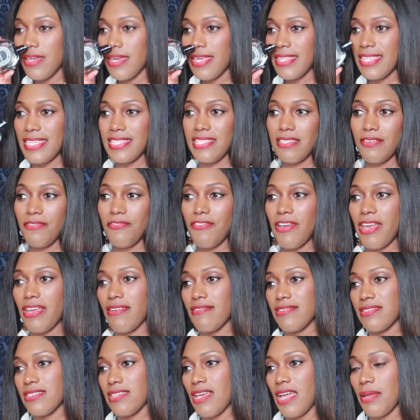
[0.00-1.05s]
This is a
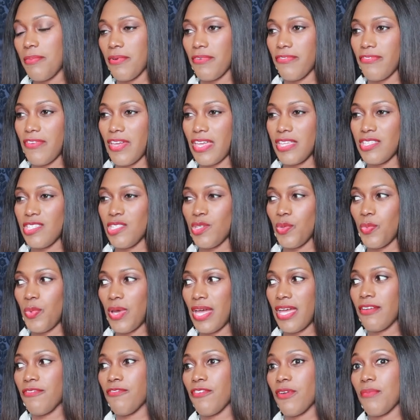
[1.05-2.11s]
fragrance I prefer to
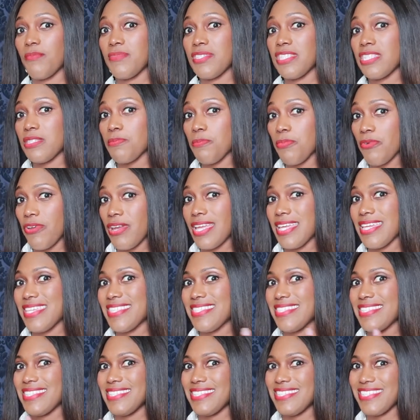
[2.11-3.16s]
wear from
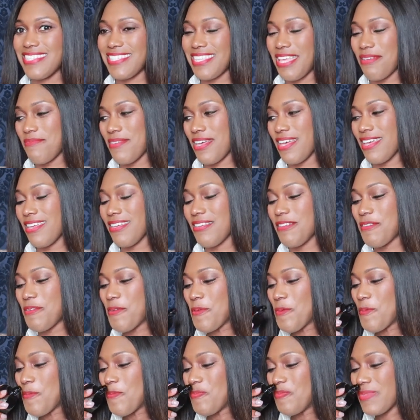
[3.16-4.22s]
spring to summer.
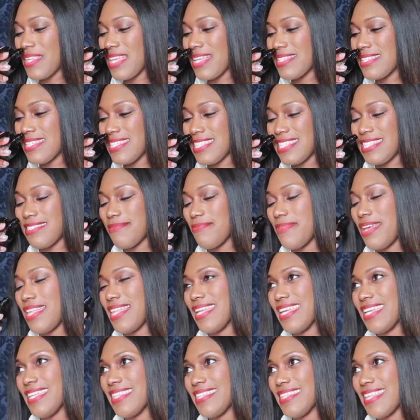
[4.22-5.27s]
Just
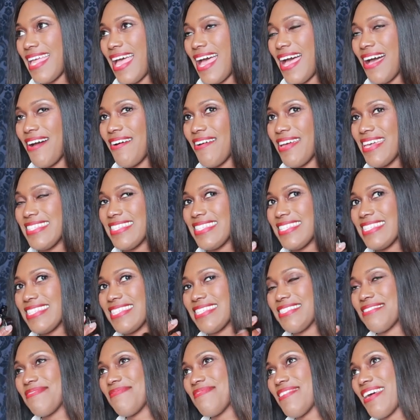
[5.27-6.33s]
smelling it now, it
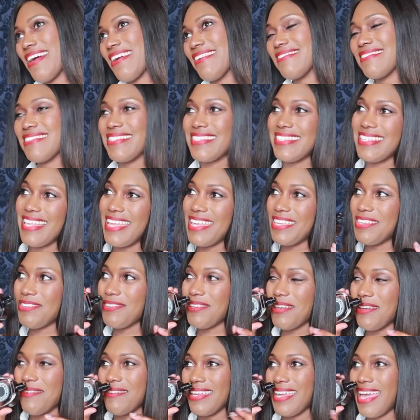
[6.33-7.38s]
just smells like you're
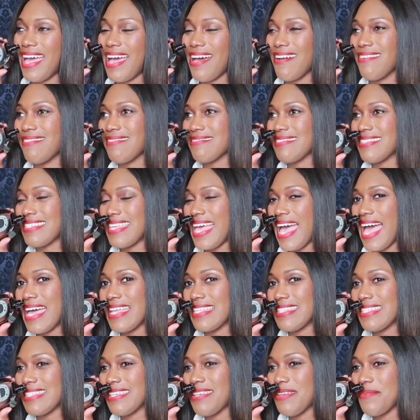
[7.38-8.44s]
going out
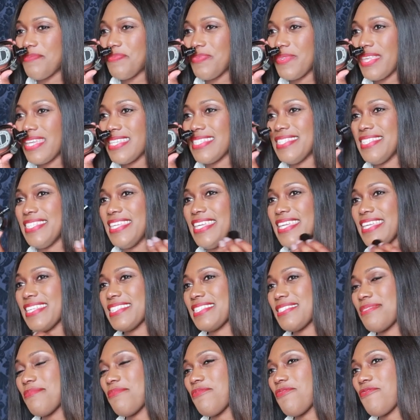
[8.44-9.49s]
and seeing
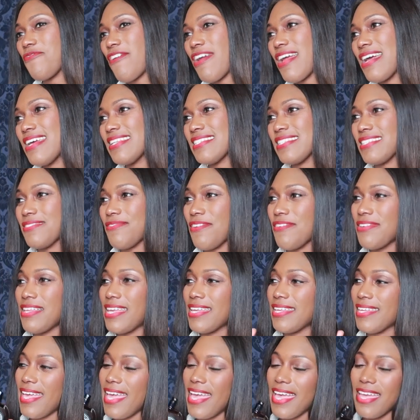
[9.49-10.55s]
some friends. It's very
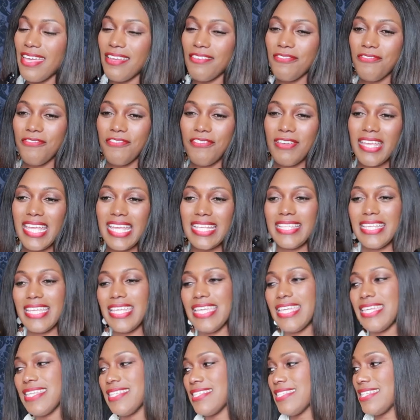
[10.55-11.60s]
like carefree and
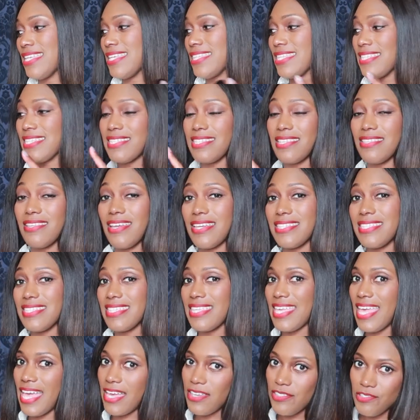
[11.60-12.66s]
easy. This is a nice
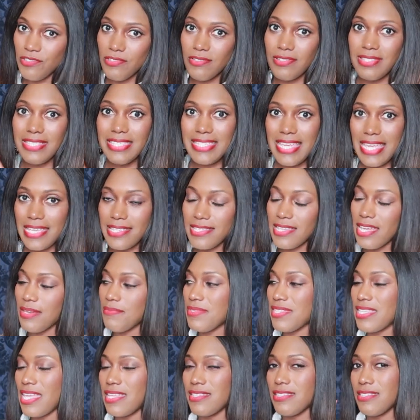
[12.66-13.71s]
casual daytime
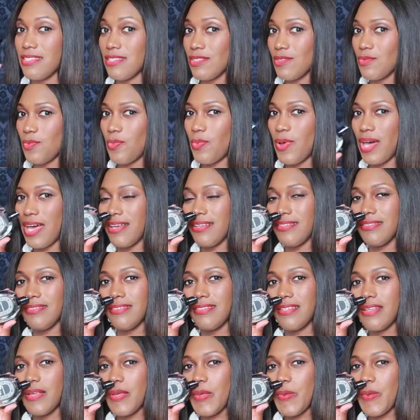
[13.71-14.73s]
scent as well.